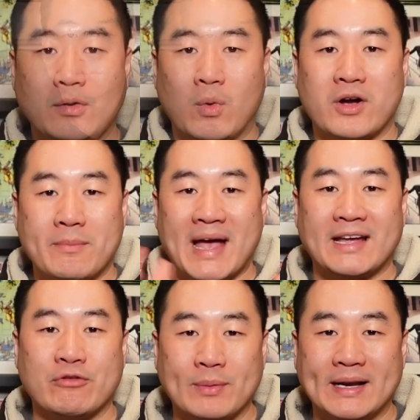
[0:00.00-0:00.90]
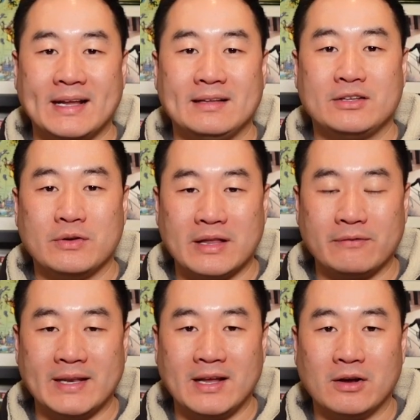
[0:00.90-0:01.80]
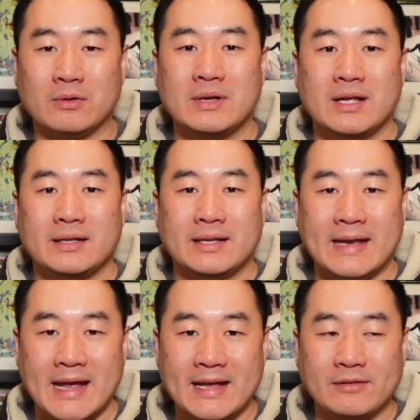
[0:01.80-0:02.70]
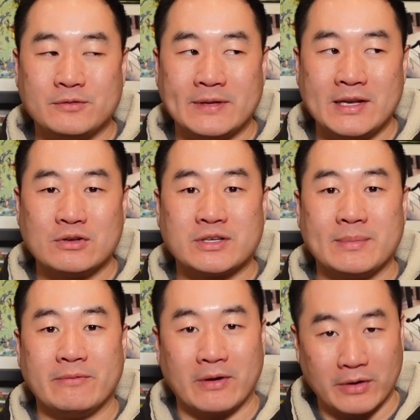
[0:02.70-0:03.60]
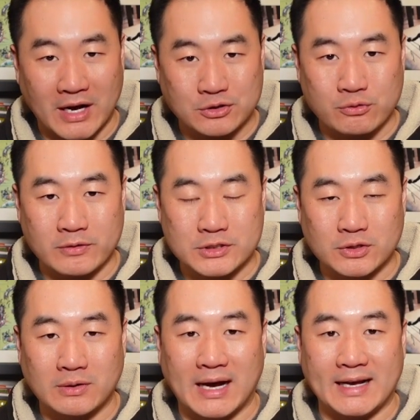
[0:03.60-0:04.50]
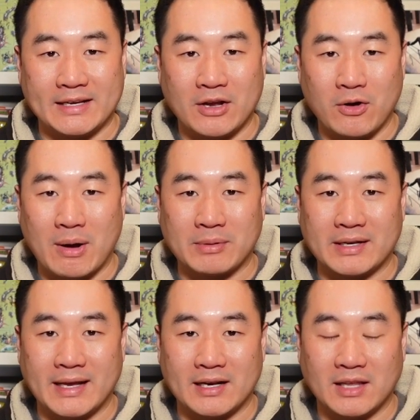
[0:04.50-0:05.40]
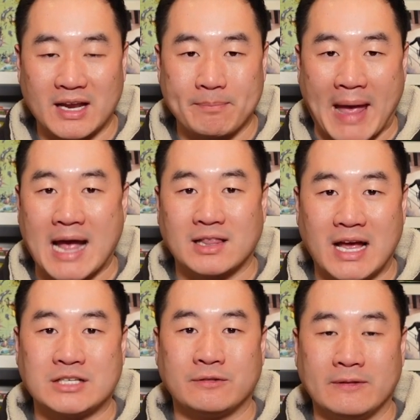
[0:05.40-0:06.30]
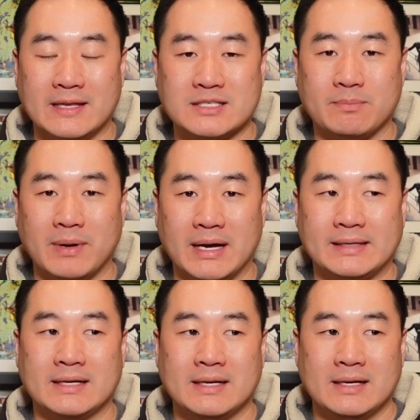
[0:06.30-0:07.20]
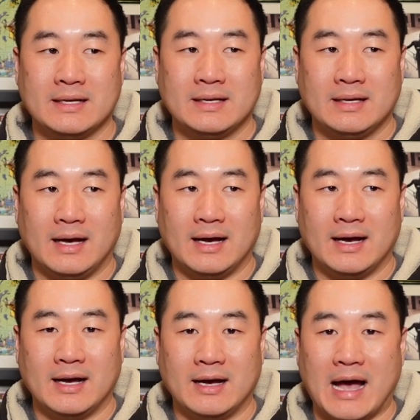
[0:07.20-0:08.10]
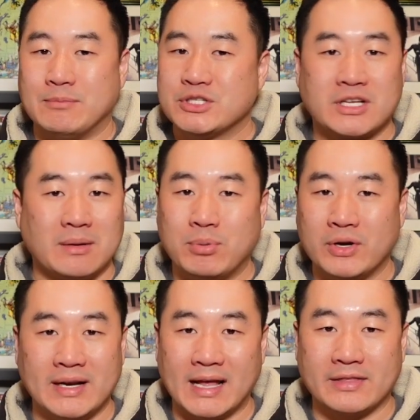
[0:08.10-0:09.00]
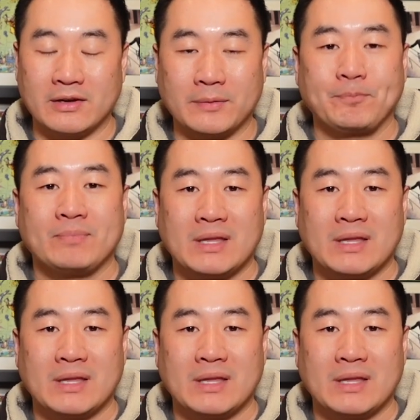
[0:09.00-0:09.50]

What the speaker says: Welcome back, everybody, to another video. Today's video is going to be very controversial. I know I'm going to get a lot of backlash for this, but I'm just going to put it out there.